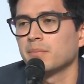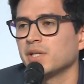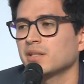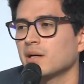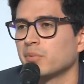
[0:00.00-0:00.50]

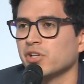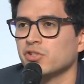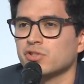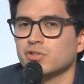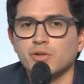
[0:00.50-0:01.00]
being a
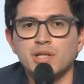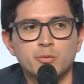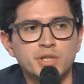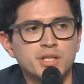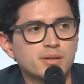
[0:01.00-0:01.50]
bridge so that
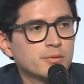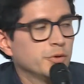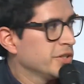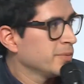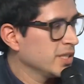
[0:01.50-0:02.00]

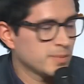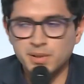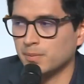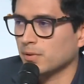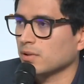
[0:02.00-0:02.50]
we space
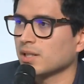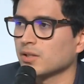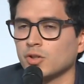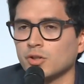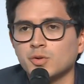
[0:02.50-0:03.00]
people can talk